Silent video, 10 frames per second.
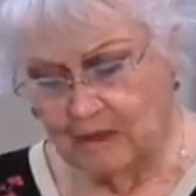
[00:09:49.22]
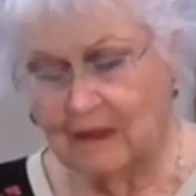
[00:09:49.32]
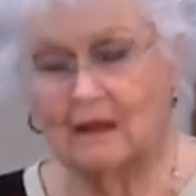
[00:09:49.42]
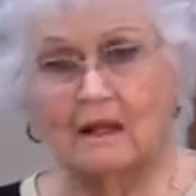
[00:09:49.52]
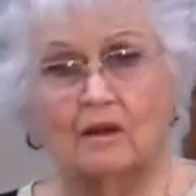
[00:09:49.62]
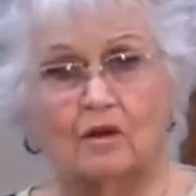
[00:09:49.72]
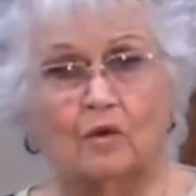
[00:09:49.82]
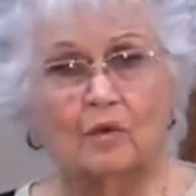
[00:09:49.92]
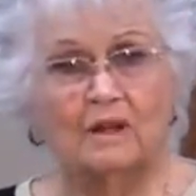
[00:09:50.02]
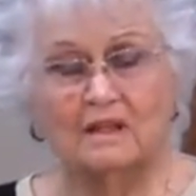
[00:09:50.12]
and let
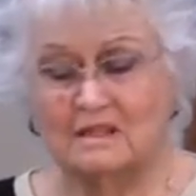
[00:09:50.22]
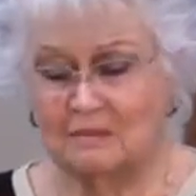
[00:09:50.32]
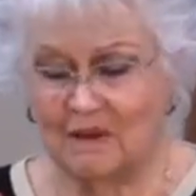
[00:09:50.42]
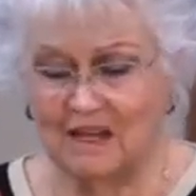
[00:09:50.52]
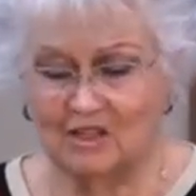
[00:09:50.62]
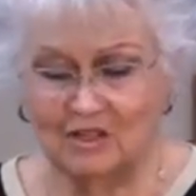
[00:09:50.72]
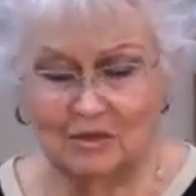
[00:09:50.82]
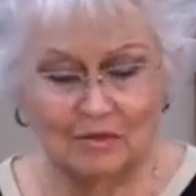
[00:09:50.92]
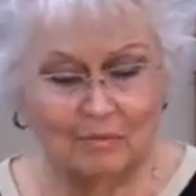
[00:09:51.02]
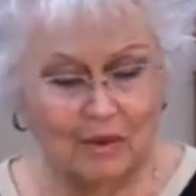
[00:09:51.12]
no one despise
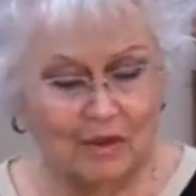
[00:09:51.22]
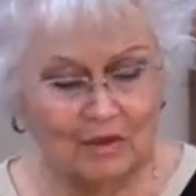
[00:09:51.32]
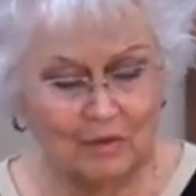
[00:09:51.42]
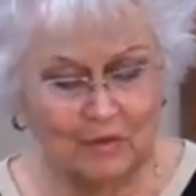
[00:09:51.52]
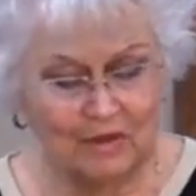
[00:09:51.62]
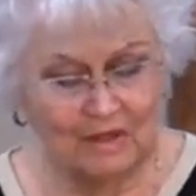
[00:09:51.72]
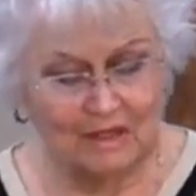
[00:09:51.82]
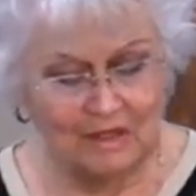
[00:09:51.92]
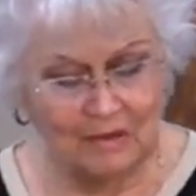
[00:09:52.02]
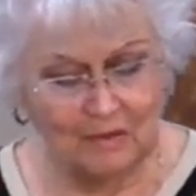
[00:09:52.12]
you. Paul's
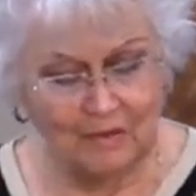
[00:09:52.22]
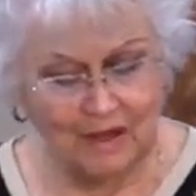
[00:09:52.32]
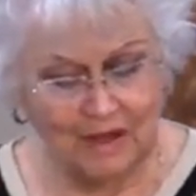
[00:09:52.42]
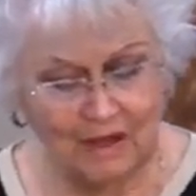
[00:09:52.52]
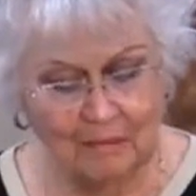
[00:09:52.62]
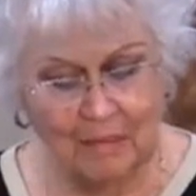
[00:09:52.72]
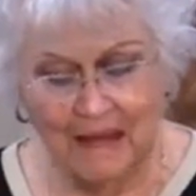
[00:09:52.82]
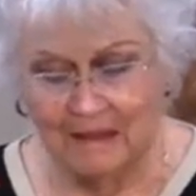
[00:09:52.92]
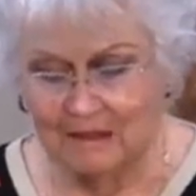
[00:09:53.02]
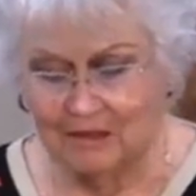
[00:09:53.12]
words to a young
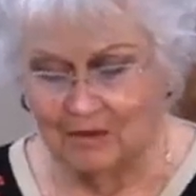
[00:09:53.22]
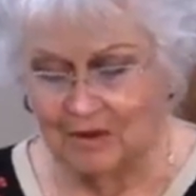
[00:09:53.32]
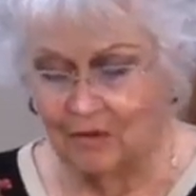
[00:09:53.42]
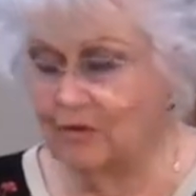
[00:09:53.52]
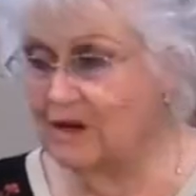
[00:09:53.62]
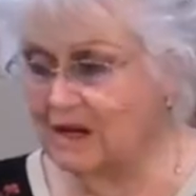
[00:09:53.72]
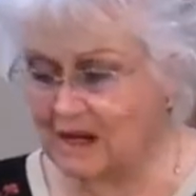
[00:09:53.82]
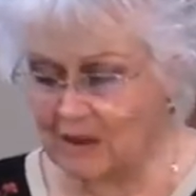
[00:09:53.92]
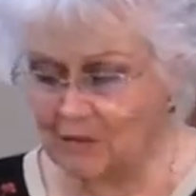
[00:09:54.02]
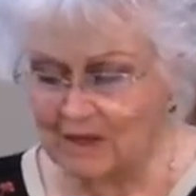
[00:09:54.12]
pastor at Crete,
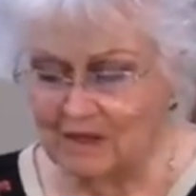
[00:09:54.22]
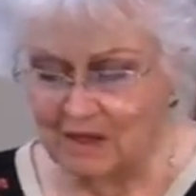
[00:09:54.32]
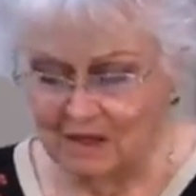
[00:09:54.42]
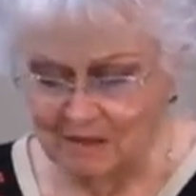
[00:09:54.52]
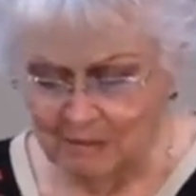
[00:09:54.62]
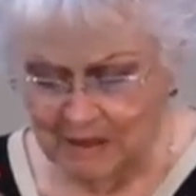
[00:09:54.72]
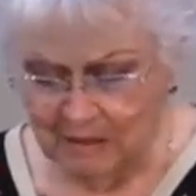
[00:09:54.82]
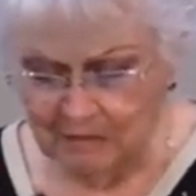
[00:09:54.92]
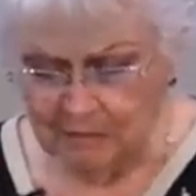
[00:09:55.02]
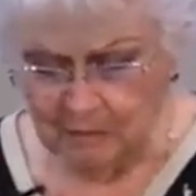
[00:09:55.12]
like we had talked
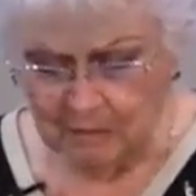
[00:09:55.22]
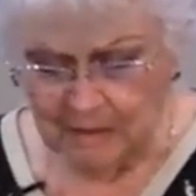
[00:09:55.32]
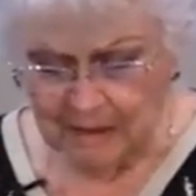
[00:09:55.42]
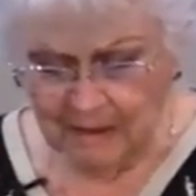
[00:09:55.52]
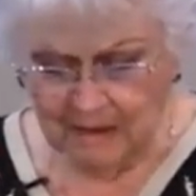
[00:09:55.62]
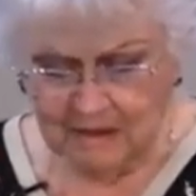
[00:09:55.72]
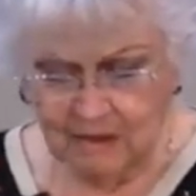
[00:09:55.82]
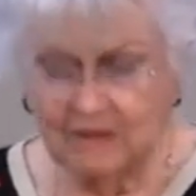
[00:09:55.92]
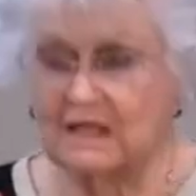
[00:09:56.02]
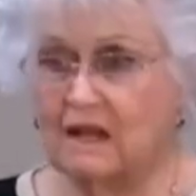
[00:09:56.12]
about.
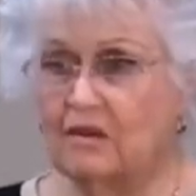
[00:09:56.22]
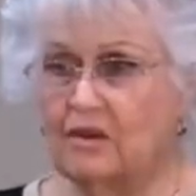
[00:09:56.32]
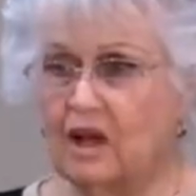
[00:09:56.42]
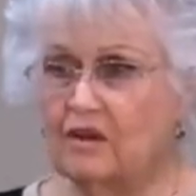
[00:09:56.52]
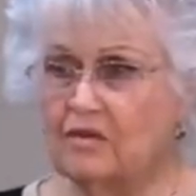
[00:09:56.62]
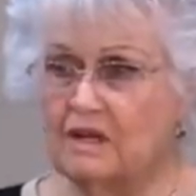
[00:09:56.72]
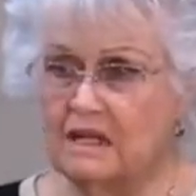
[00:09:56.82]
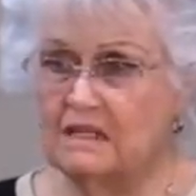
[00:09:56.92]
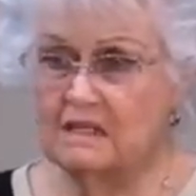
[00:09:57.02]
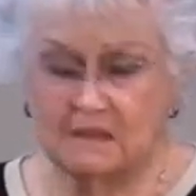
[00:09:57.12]
So sound doctrine,
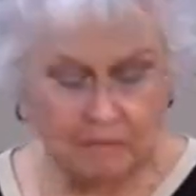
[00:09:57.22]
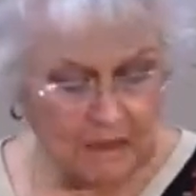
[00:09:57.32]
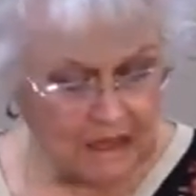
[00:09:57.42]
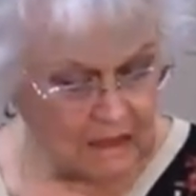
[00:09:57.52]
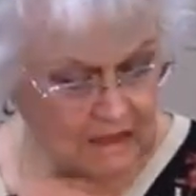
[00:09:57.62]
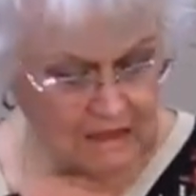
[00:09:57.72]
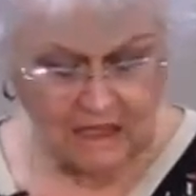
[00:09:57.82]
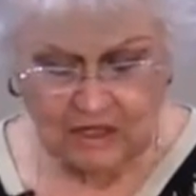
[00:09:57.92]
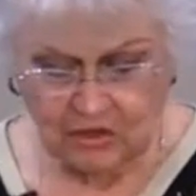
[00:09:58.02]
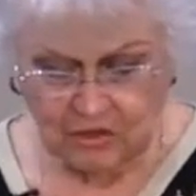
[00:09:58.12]
he says, be a
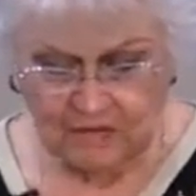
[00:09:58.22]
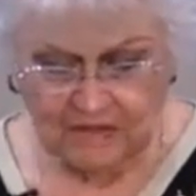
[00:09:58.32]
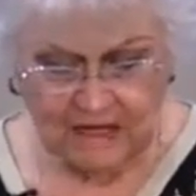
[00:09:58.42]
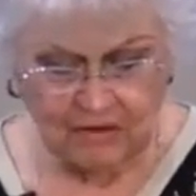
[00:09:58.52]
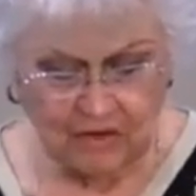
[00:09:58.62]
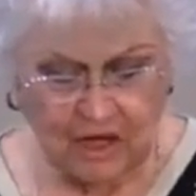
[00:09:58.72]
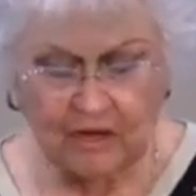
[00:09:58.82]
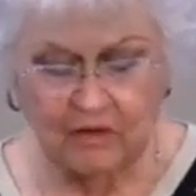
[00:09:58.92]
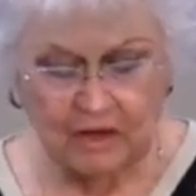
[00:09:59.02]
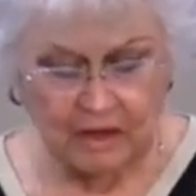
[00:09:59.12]
teacher of sound
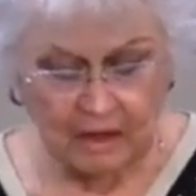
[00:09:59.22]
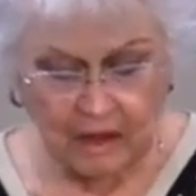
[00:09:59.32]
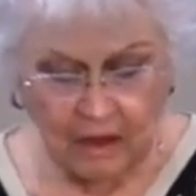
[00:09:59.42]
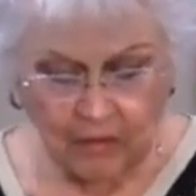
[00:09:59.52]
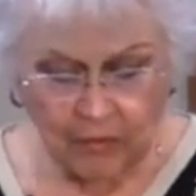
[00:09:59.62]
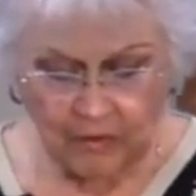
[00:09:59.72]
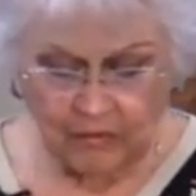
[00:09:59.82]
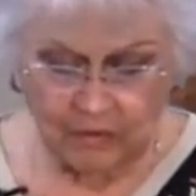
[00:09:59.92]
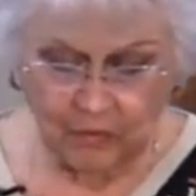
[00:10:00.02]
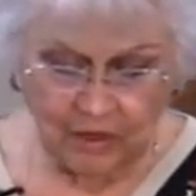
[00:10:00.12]
doctrine. And
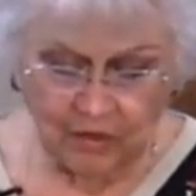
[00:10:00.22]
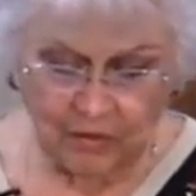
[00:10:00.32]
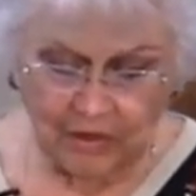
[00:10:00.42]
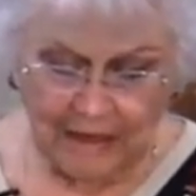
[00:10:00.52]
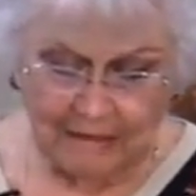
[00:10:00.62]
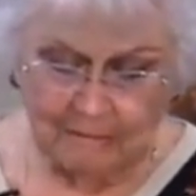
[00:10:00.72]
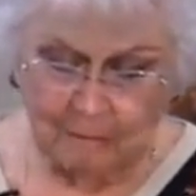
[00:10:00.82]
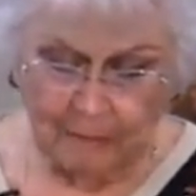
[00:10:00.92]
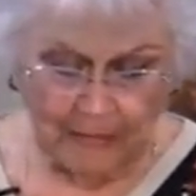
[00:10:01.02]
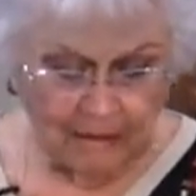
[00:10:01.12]
we know that
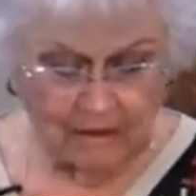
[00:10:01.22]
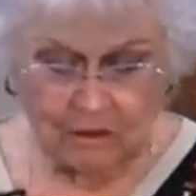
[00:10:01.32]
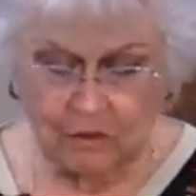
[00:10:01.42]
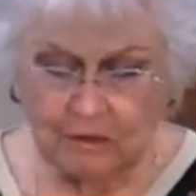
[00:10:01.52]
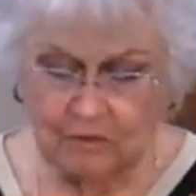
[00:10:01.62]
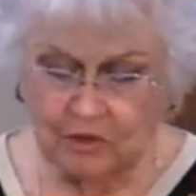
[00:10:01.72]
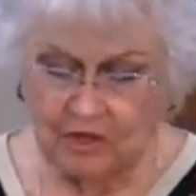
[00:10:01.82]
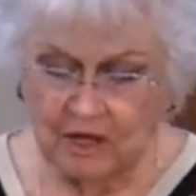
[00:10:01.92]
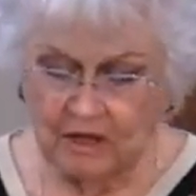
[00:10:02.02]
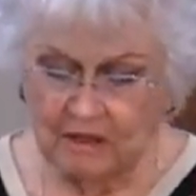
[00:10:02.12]
the
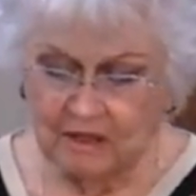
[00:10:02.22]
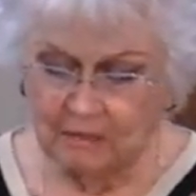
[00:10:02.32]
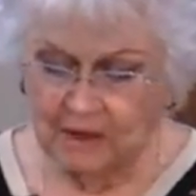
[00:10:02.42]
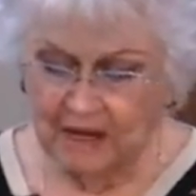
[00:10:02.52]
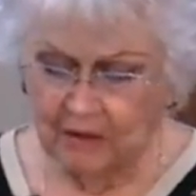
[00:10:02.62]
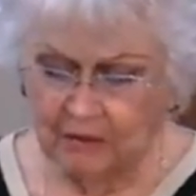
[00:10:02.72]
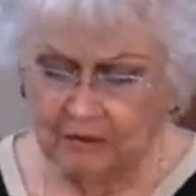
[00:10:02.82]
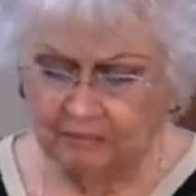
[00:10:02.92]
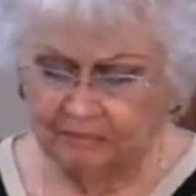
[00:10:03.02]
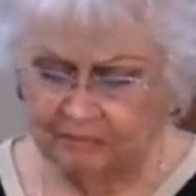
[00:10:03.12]
Scriptures are inspired.